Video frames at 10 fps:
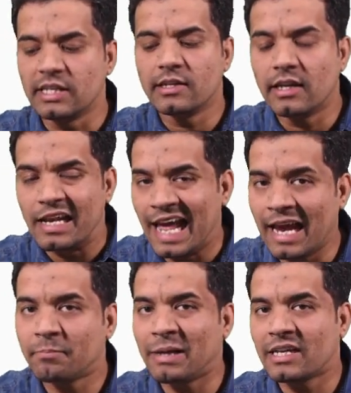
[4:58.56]
see
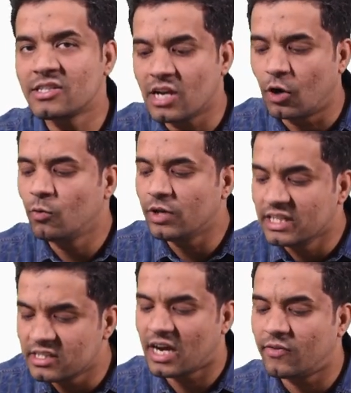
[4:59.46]
lang package. Now
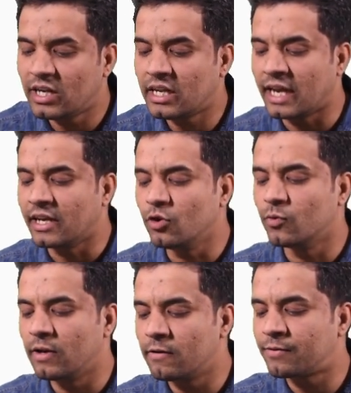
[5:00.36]
in Java 9
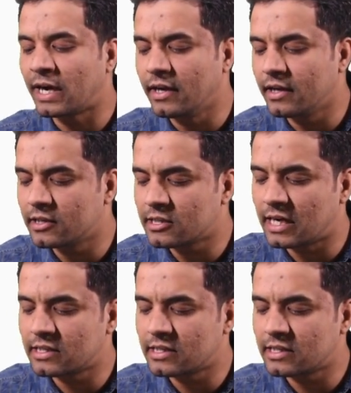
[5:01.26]
you will find here